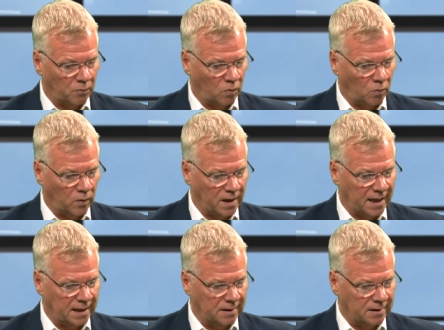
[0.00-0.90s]
When
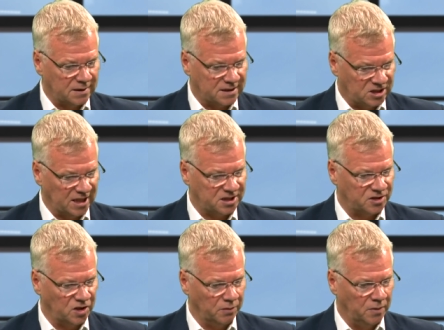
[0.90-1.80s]
I suggested
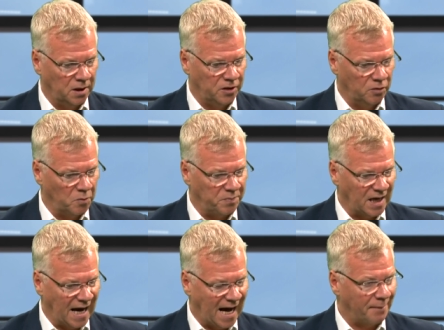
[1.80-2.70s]
to him there would
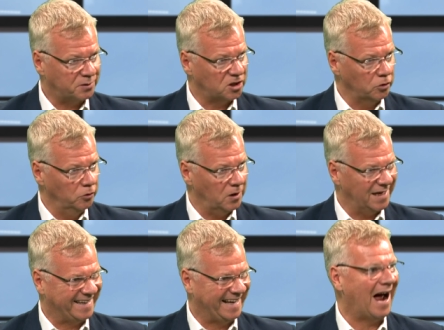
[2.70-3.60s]
be absolute
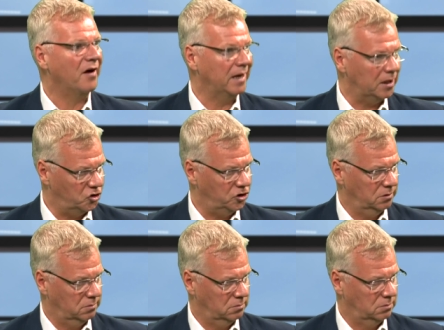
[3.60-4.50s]
carnage,
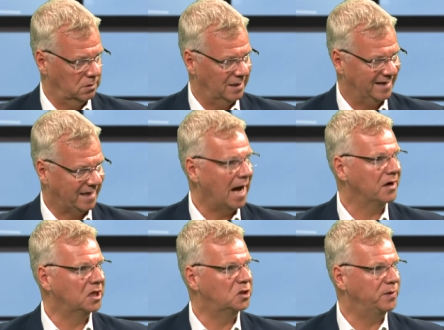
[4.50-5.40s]

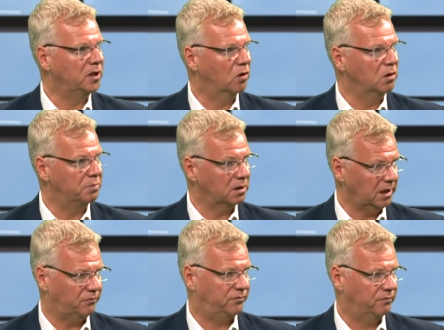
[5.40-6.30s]
carnage beyond
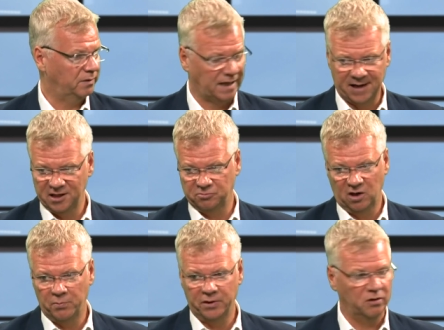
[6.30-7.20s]
belief, carnage well
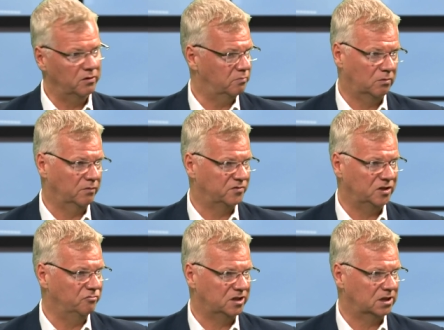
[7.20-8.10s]
beyond what we've
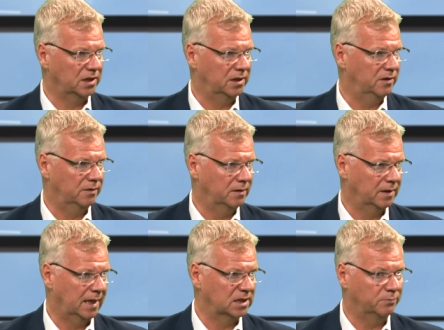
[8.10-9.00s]
seen recently at the
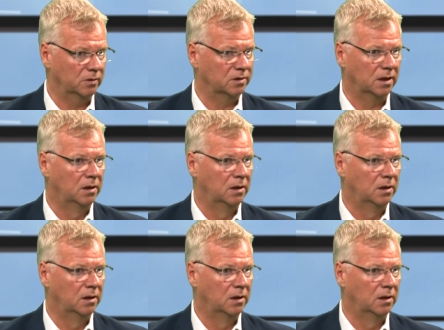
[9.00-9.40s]
Gaza border,